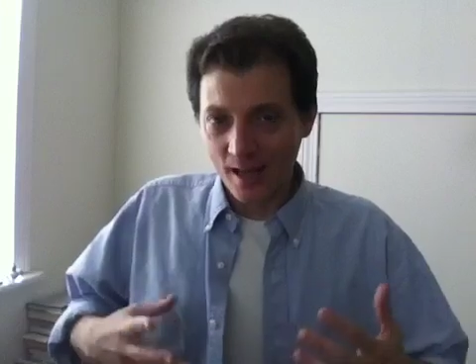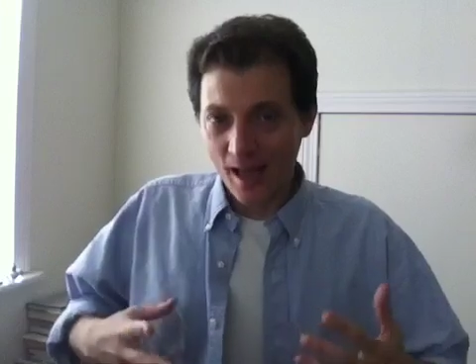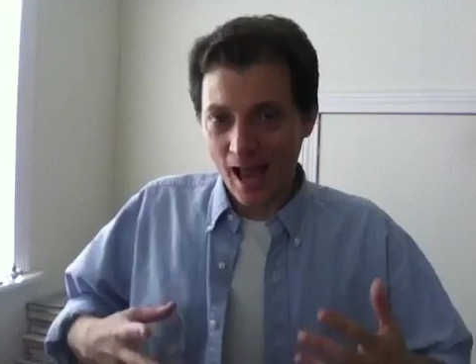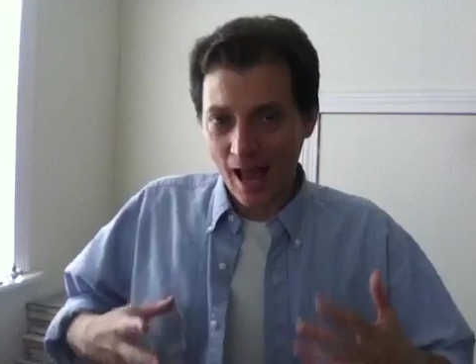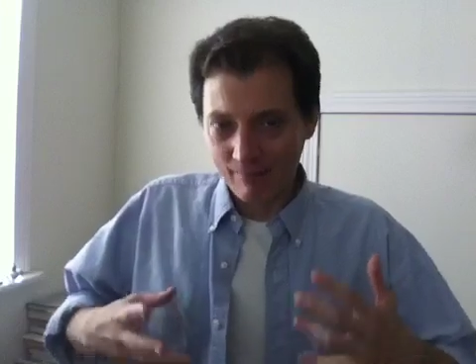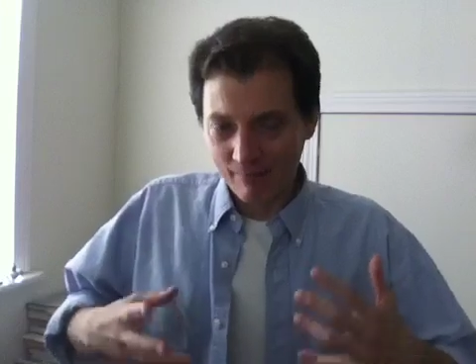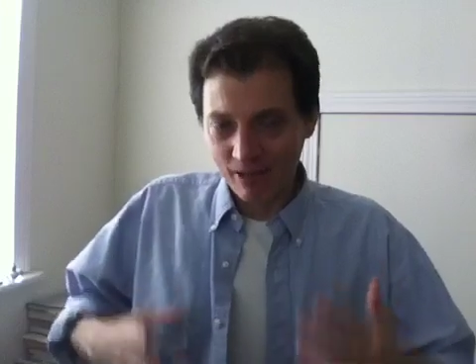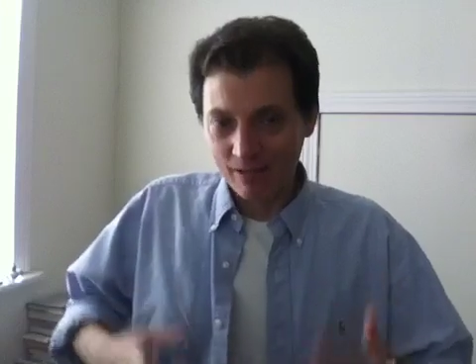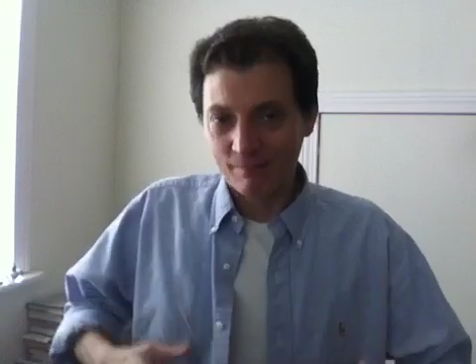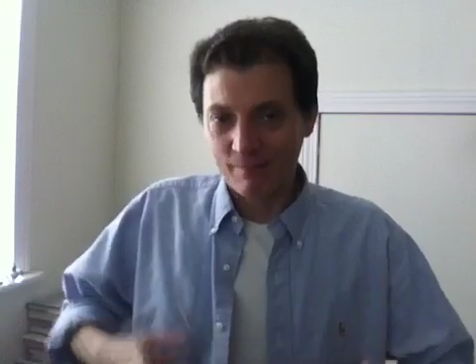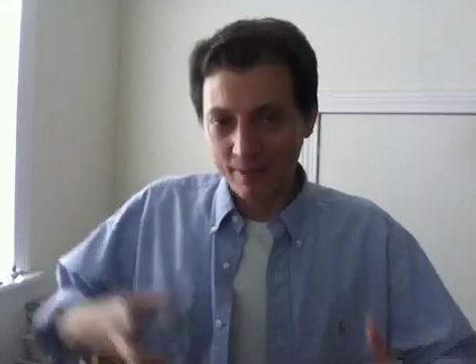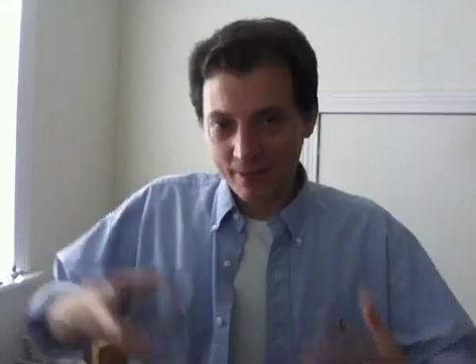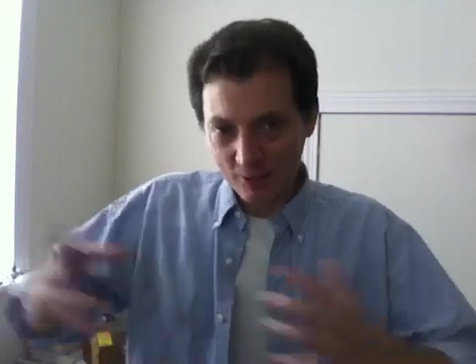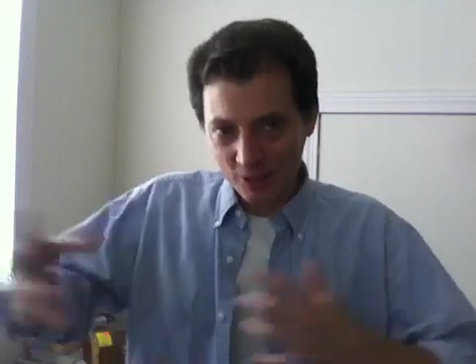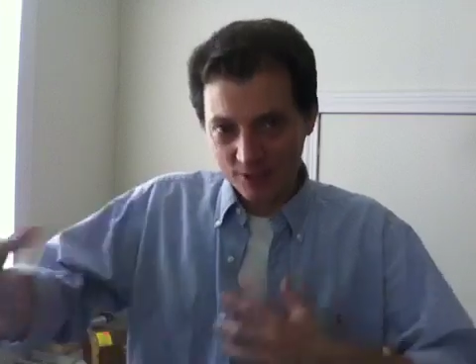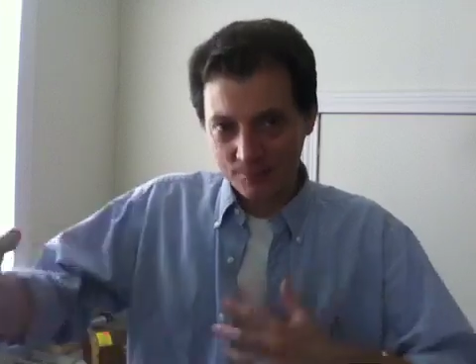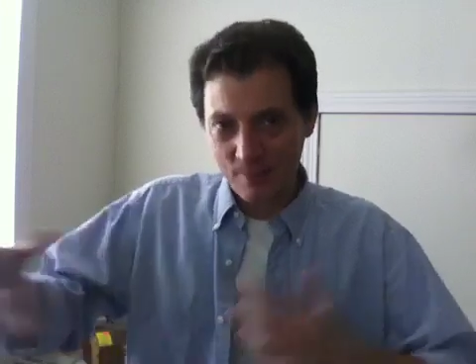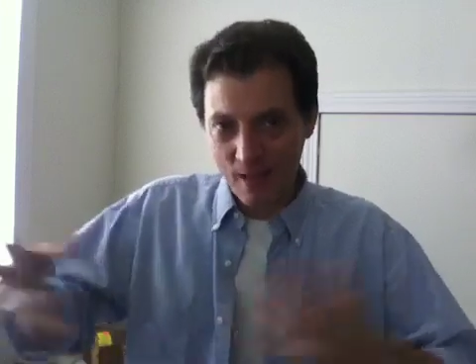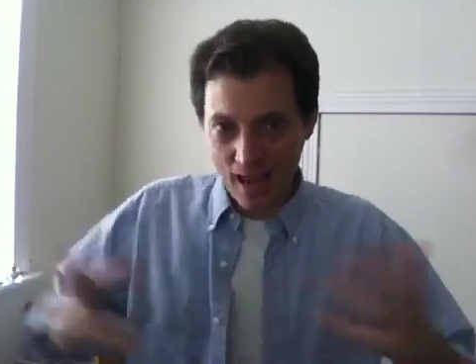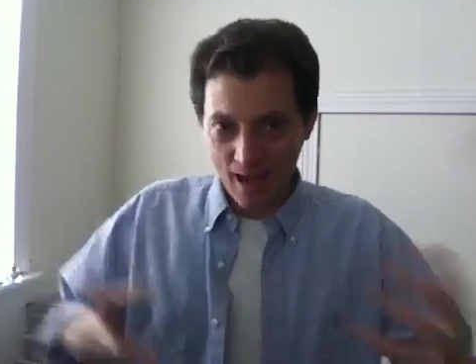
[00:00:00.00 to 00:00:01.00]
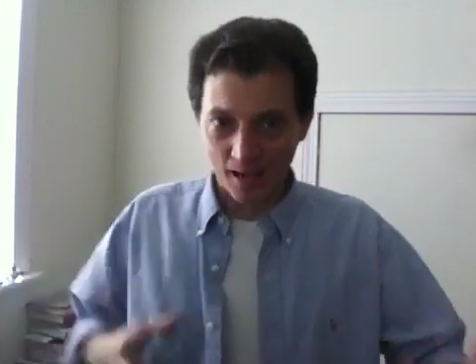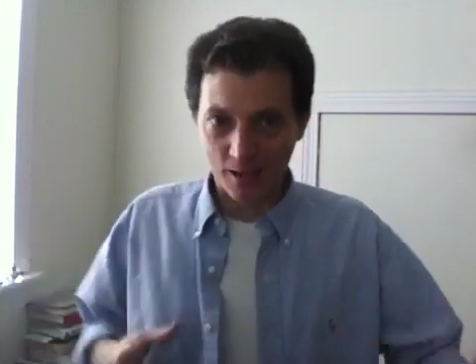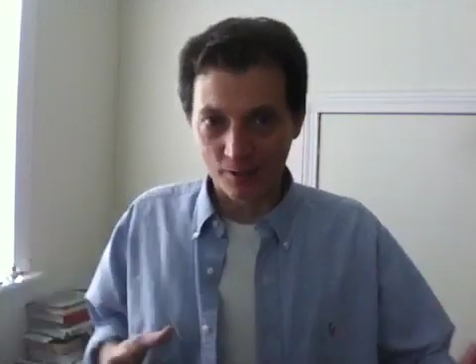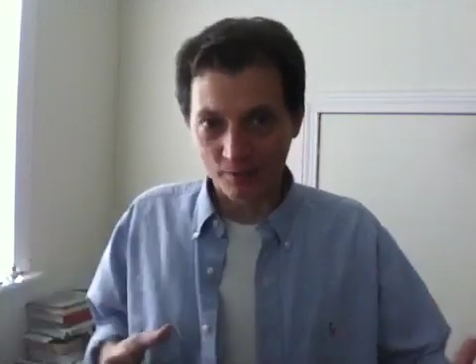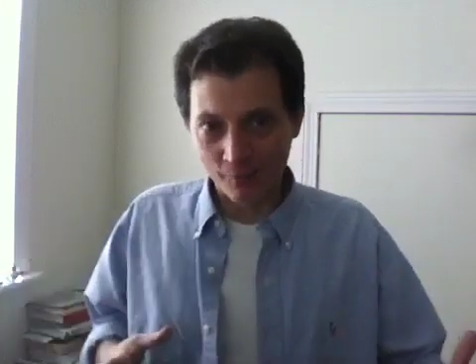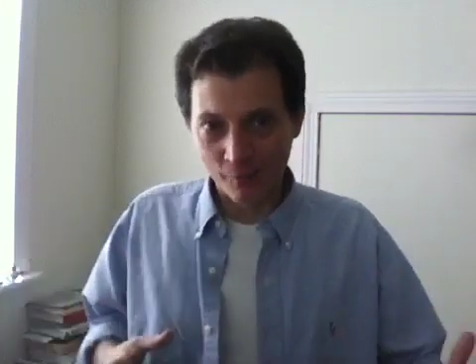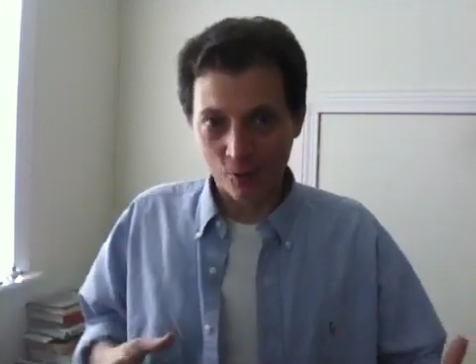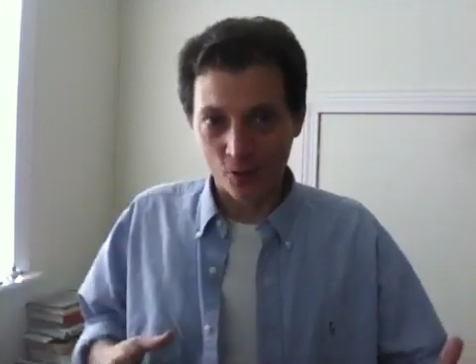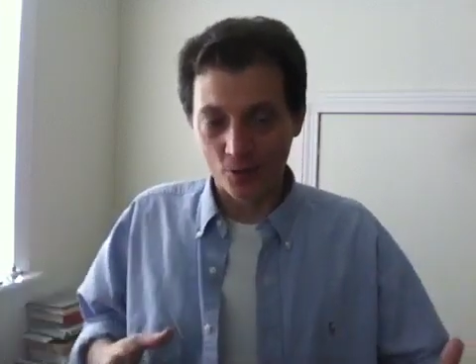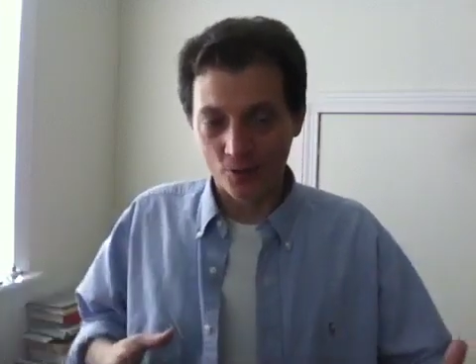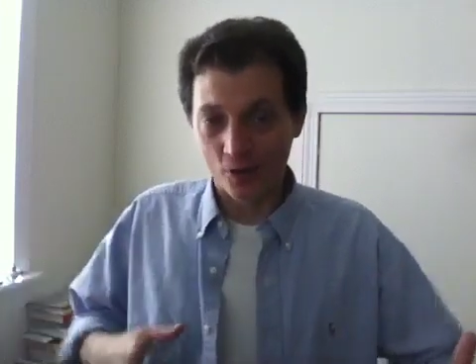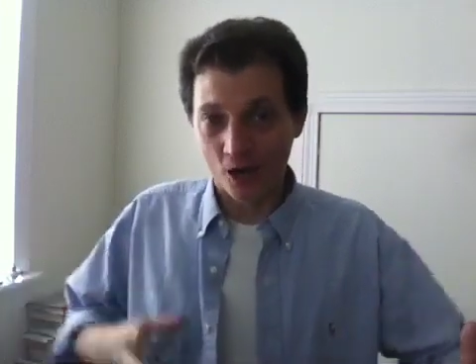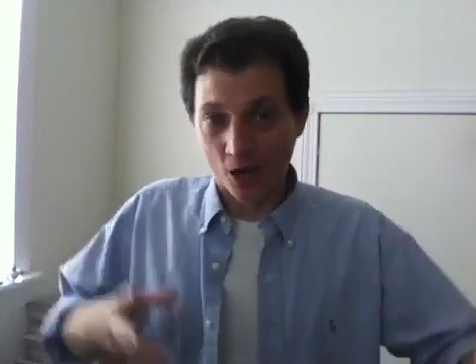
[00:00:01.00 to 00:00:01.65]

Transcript: having videos back and forth,